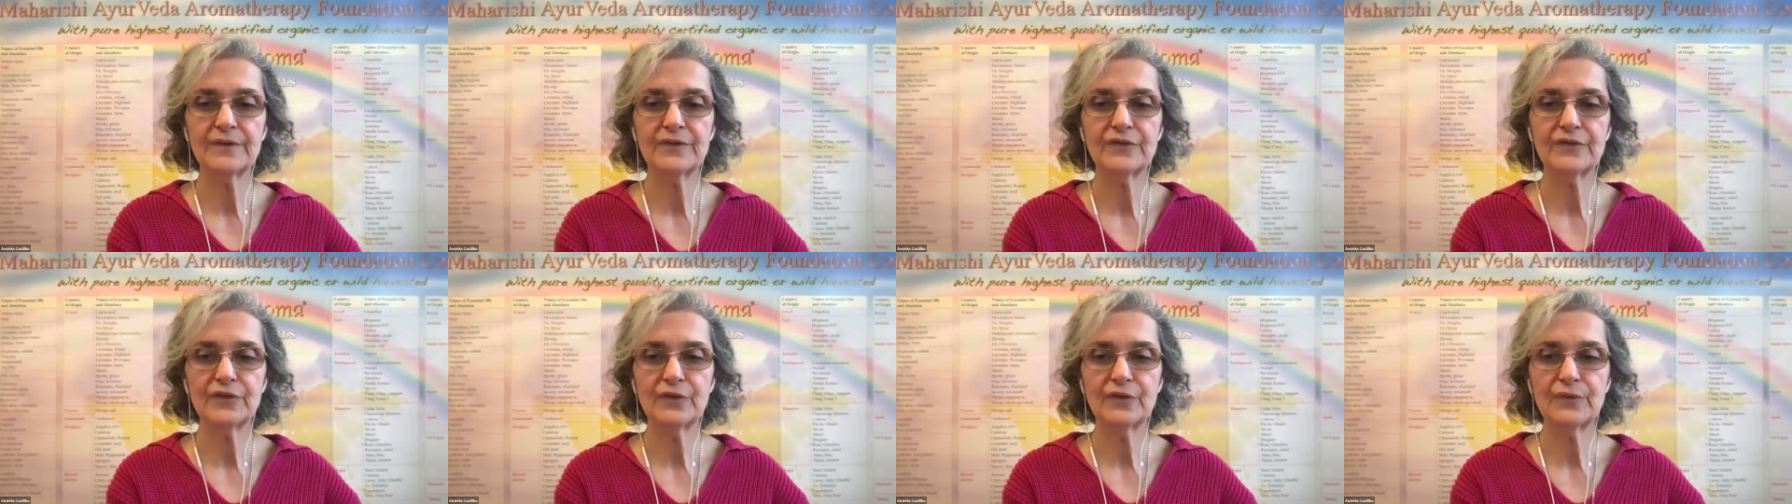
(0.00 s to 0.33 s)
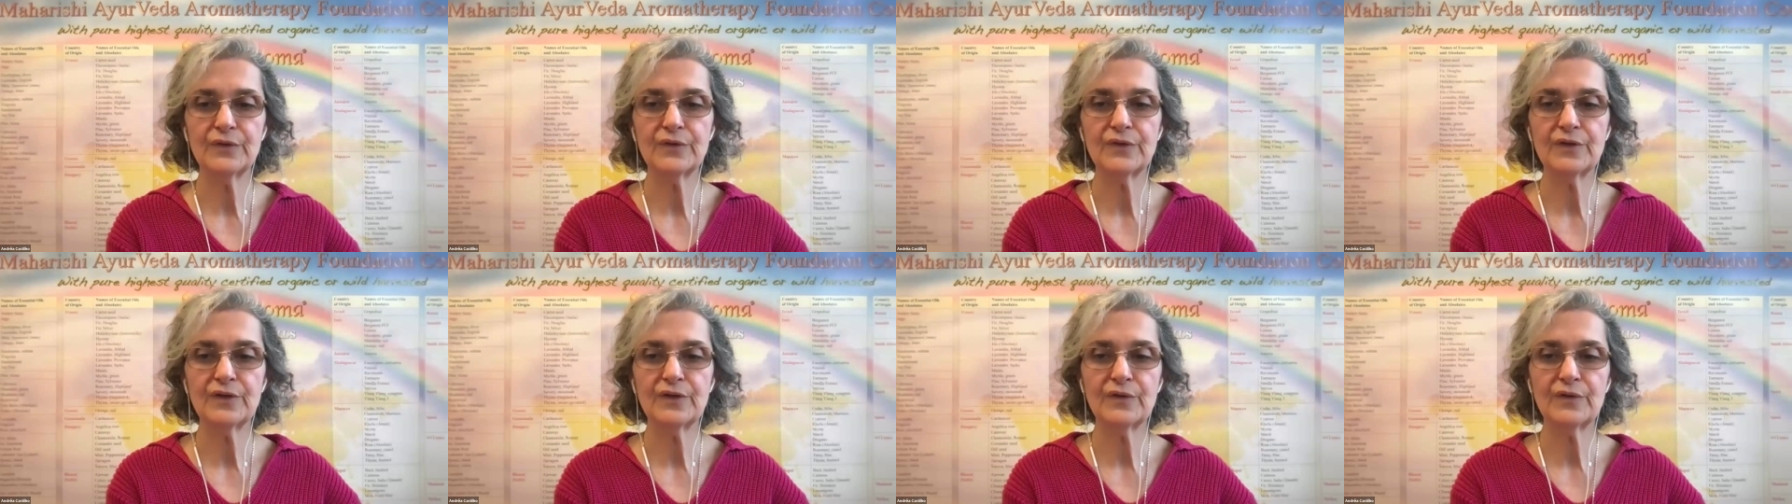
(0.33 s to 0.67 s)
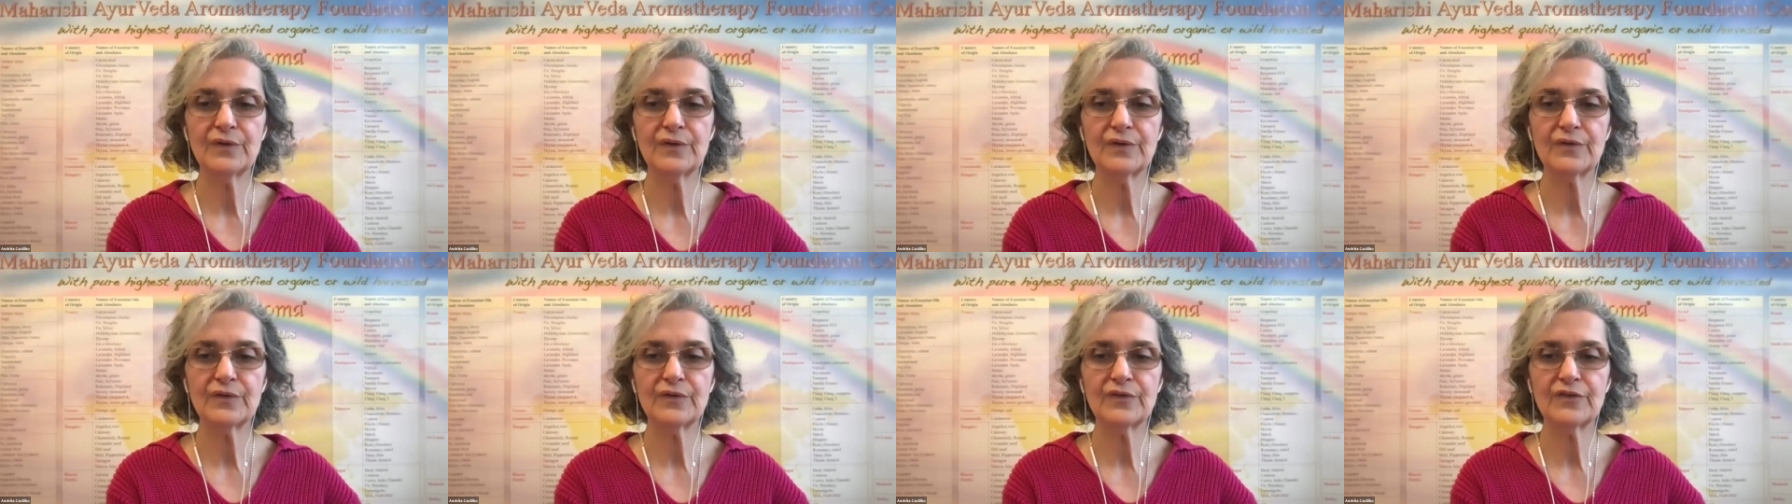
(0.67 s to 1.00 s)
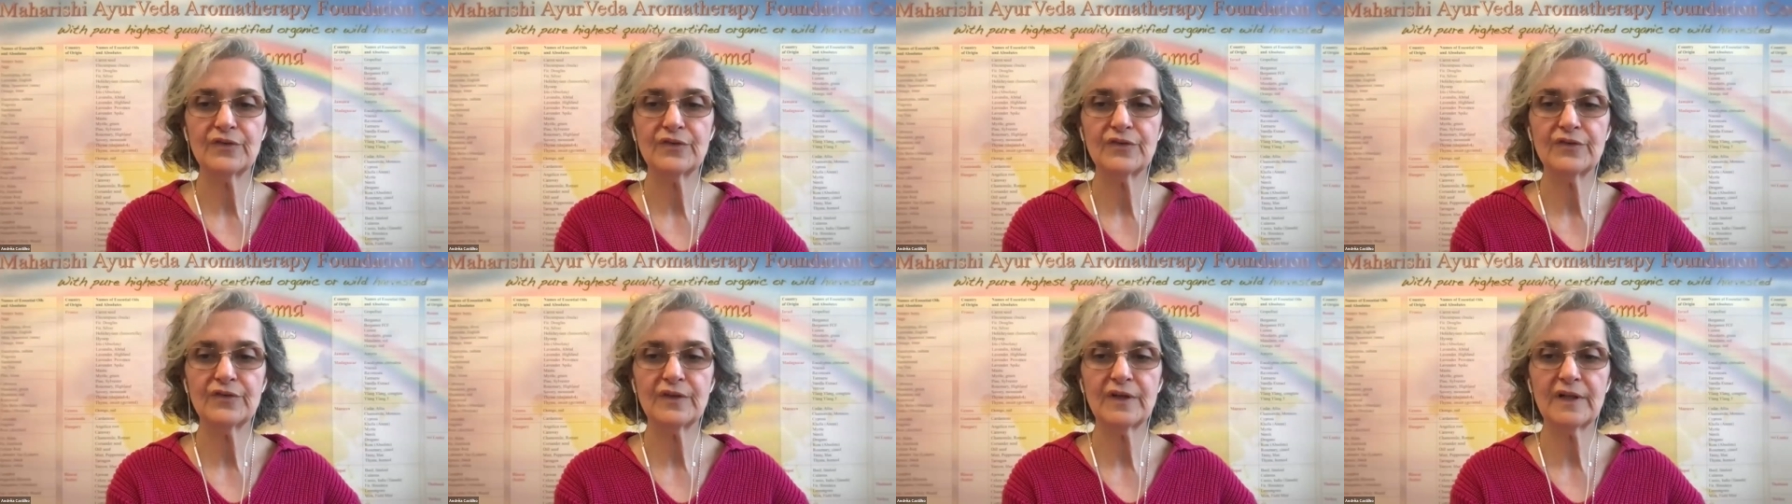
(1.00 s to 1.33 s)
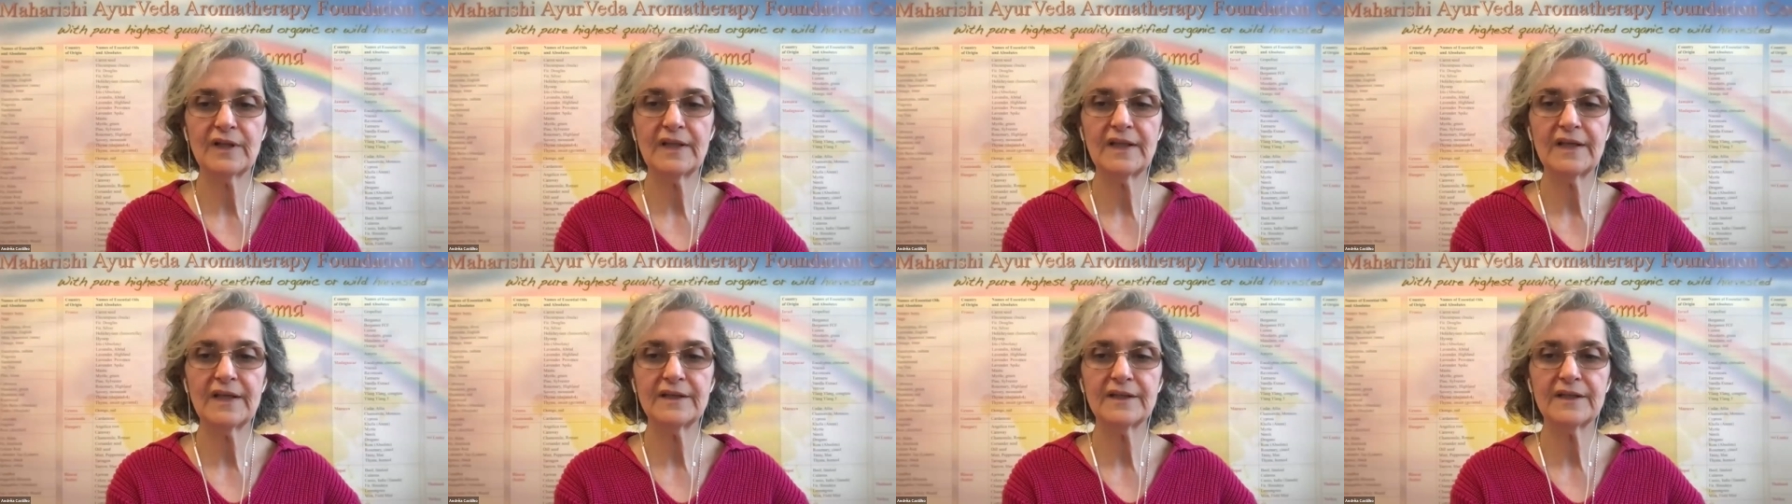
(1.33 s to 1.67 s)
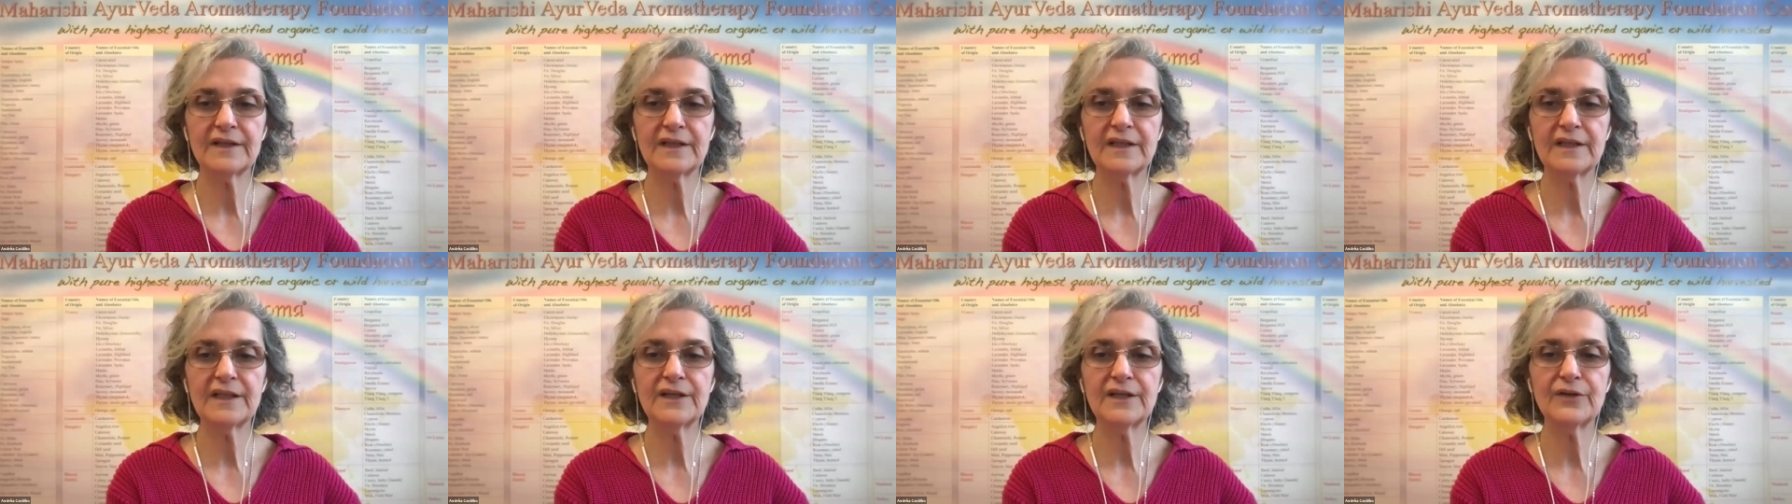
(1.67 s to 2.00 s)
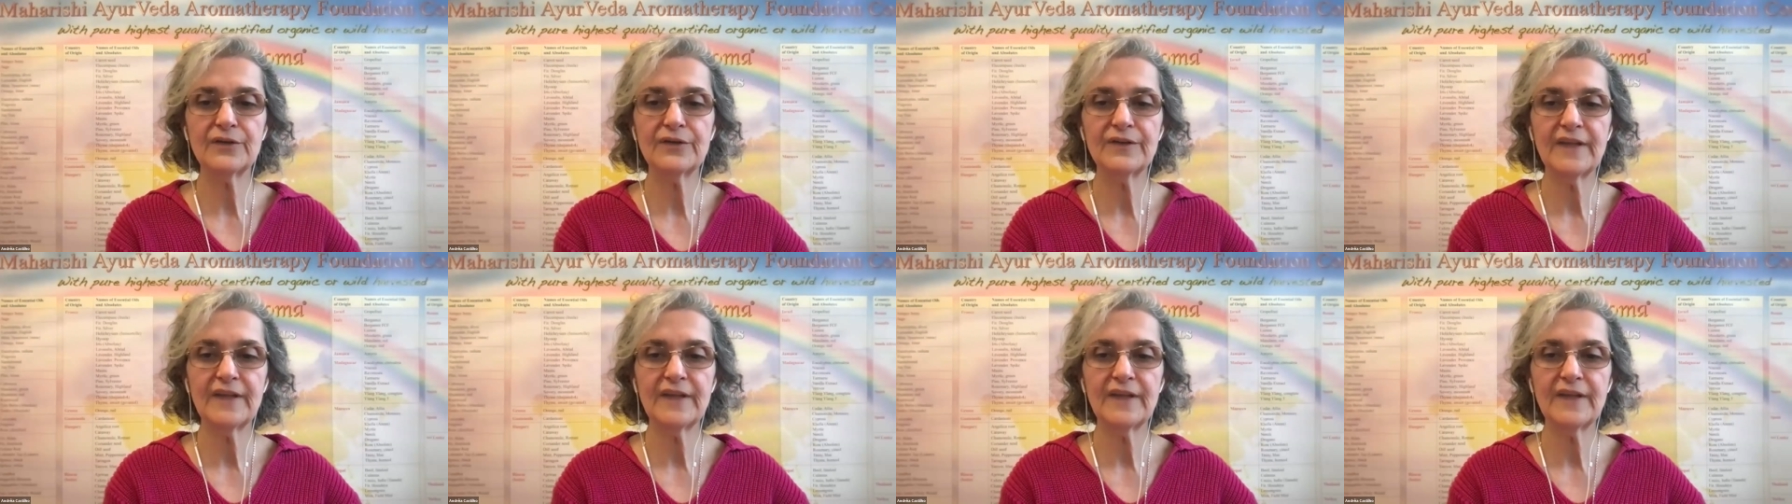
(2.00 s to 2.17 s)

So you can click